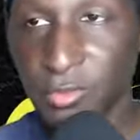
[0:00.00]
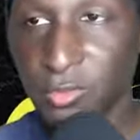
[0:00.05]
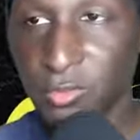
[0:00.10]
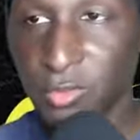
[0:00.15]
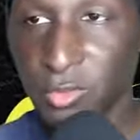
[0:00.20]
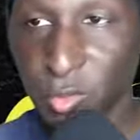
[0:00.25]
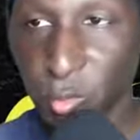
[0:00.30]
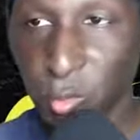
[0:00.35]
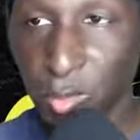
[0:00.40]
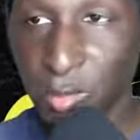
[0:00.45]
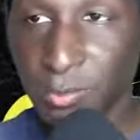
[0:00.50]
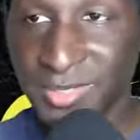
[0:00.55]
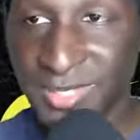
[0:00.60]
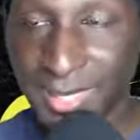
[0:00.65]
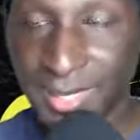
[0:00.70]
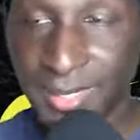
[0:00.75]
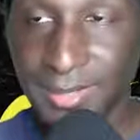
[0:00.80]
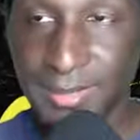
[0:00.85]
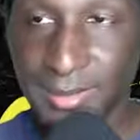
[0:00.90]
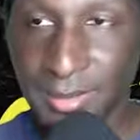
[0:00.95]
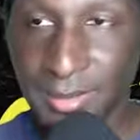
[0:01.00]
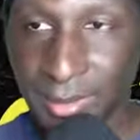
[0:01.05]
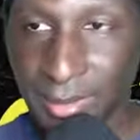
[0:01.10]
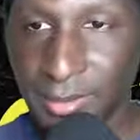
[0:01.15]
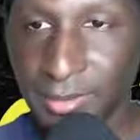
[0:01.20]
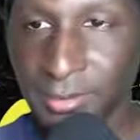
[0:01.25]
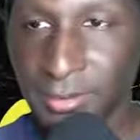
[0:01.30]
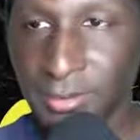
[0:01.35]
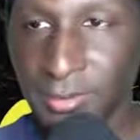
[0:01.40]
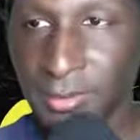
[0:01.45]
to obtain
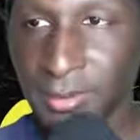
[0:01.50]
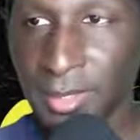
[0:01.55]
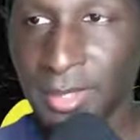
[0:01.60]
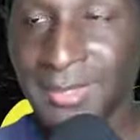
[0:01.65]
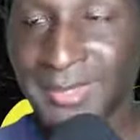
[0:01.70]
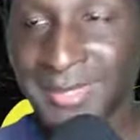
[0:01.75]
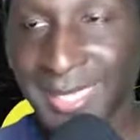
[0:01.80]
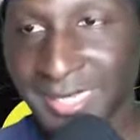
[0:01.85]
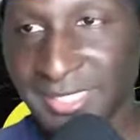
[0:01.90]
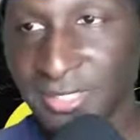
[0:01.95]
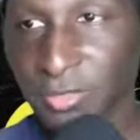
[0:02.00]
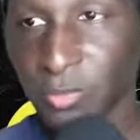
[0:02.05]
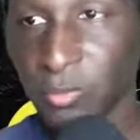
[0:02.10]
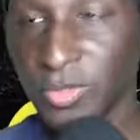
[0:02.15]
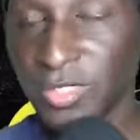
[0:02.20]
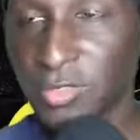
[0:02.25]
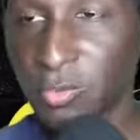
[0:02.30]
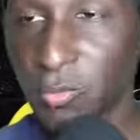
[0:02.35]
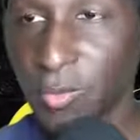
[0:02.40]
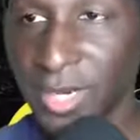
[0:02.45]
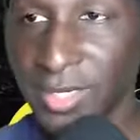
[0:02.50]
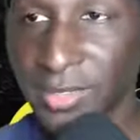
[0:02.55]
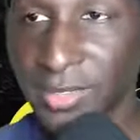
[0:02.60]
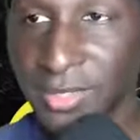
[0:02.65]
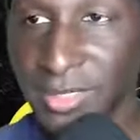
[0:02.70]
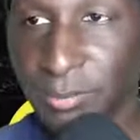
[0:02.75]
sneakers. That's the reason why you need to be